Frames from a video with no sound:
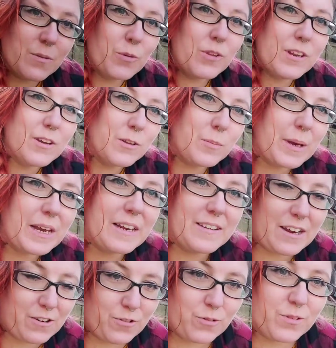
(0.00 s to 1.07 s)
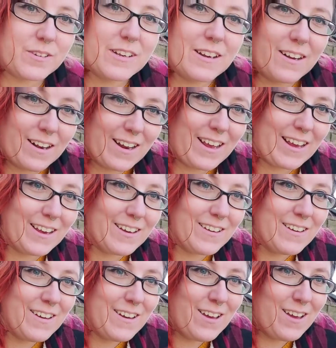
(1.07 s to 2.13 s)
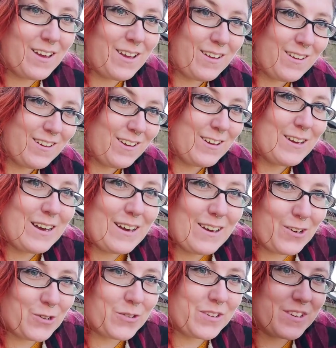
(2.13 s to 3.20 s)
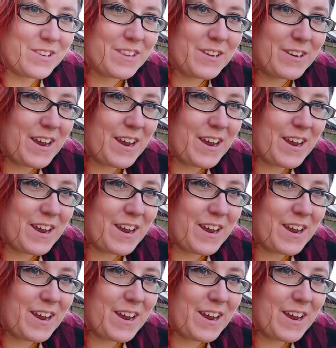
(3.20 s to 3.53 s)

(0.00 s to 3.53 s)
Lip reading: all the little pea tendrils can cling onto the